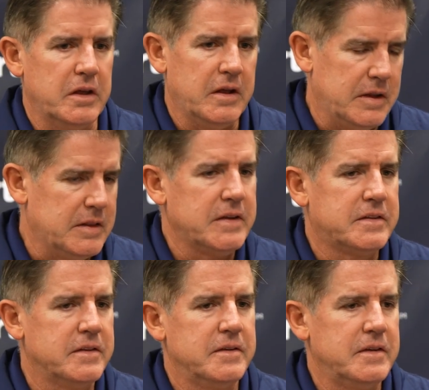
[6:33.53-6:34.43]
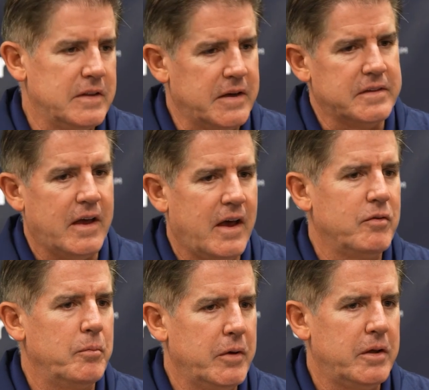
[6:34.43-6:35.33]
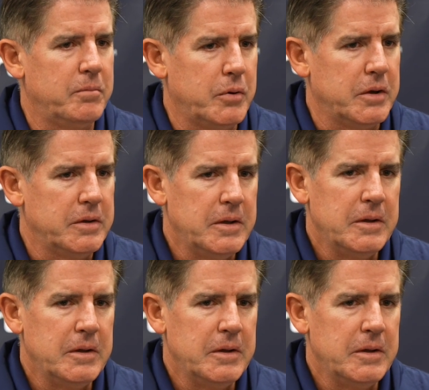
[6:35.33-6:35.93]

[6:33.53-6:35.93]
and you'd like to have him in, but